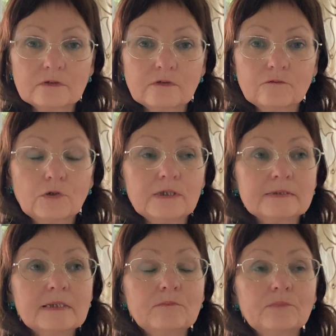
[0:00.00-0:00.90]
For
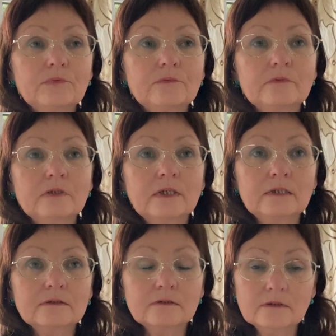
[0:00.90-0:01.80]
example,
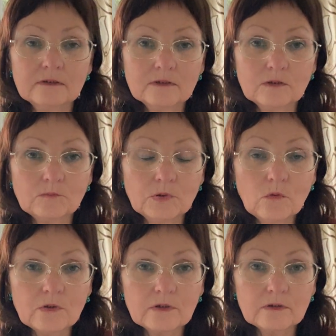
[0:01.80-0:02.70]
in
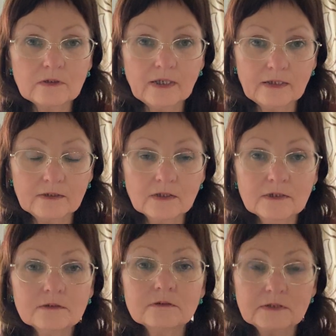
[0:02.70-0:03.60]
block ego,
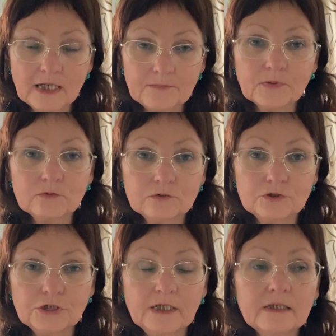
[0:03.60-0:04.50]
type
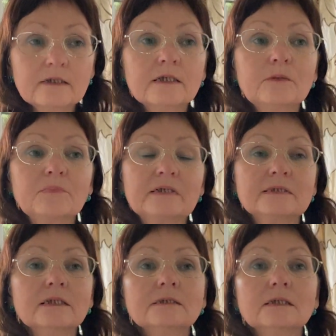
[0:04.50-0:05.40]
energy ego
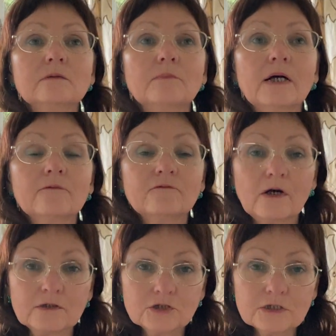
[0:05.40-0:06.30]
represented by
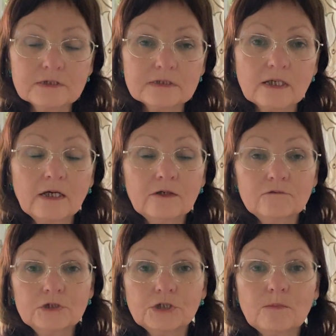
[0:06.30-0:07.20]
functions
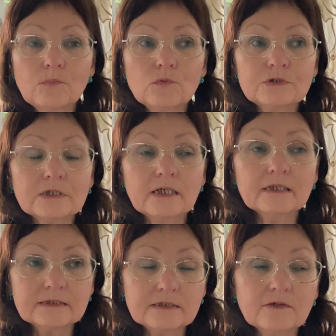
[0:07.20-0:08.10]
which are both
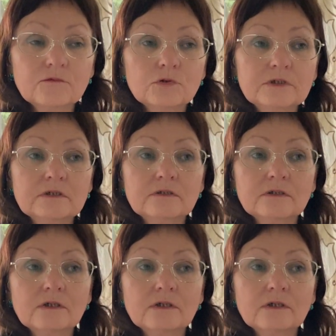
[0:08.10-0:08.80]
extroverted,